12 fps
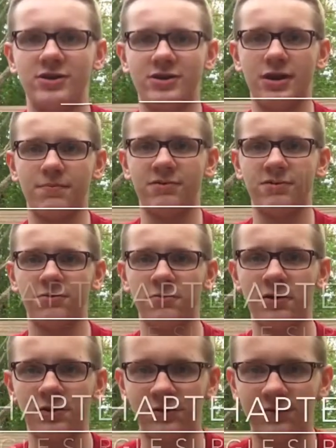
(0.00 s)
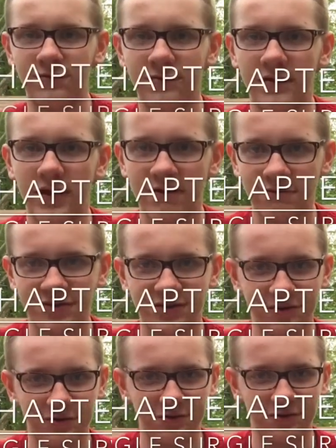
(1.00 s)
Chapter 12, Every
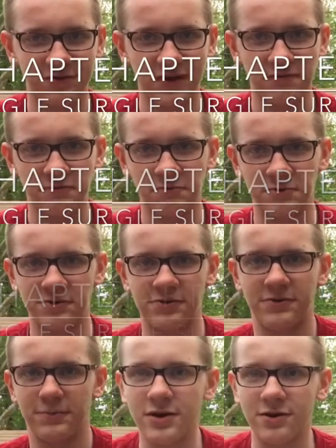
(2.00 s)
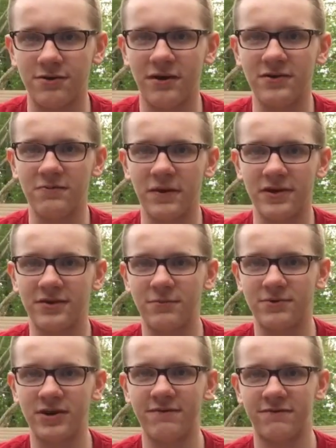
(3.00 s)
Single Surviving Word. Grace wakes up
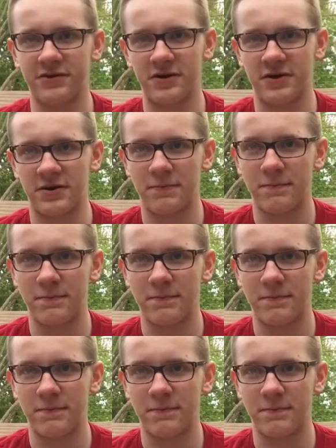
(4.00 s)
Jay for dinner.